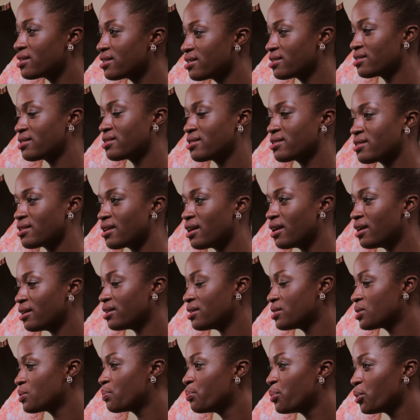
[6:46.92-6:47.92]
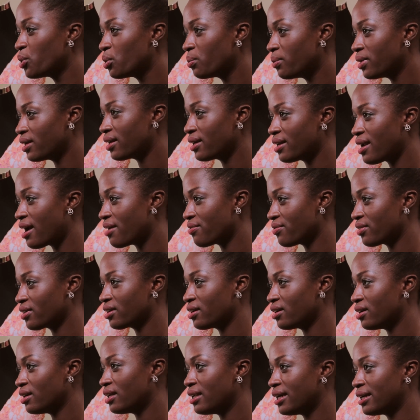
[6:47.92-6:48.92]
is booming in
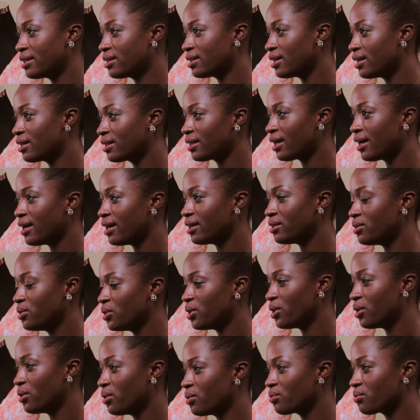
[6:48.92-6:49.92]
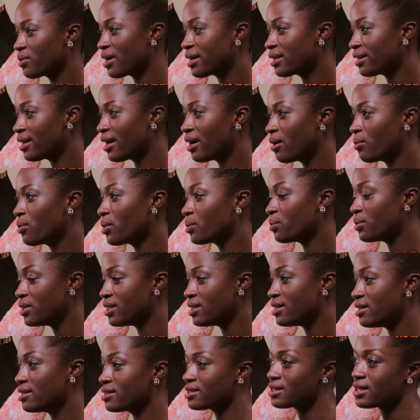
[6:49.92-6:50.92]
Africa, and I think that right now what we
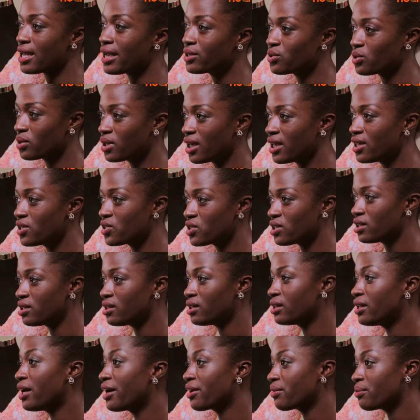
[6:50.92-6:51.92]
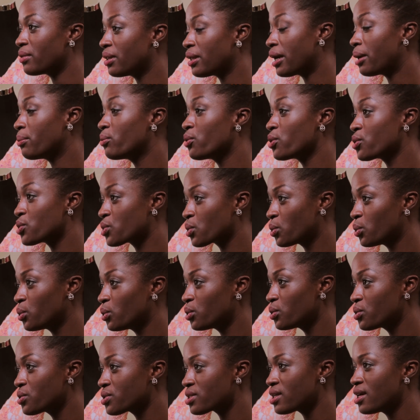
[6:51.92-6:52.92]
need is education, a lot more
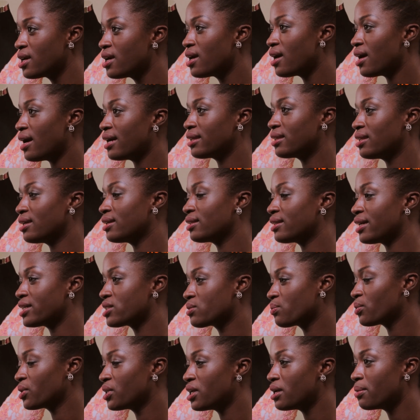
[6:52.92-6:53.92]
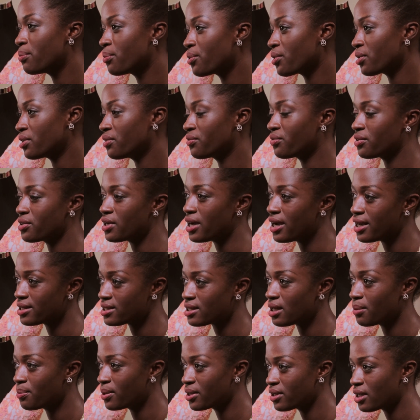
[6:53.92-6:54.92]
schools. I think that's really important for
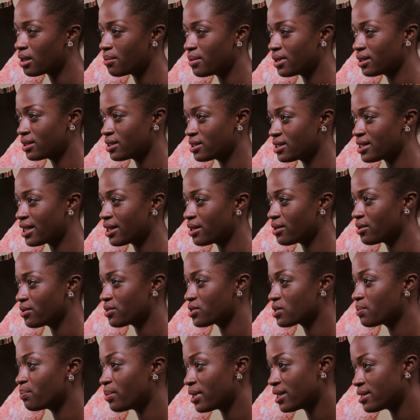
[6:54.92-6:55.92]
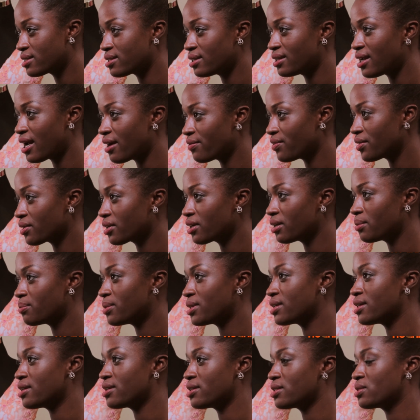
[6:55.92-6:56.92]
us up-and-coming designers based in Africa,
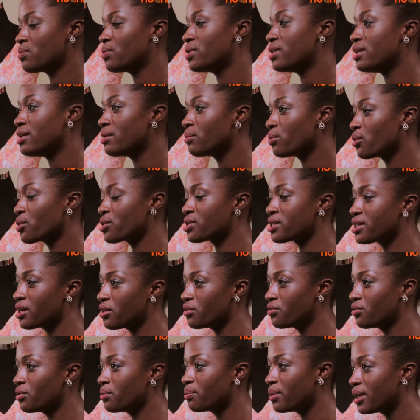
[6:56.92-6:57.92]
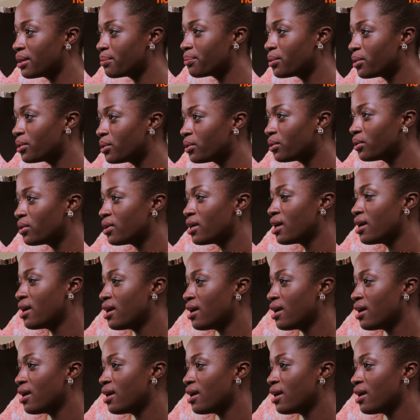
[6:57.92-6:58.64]
because we need more skillful people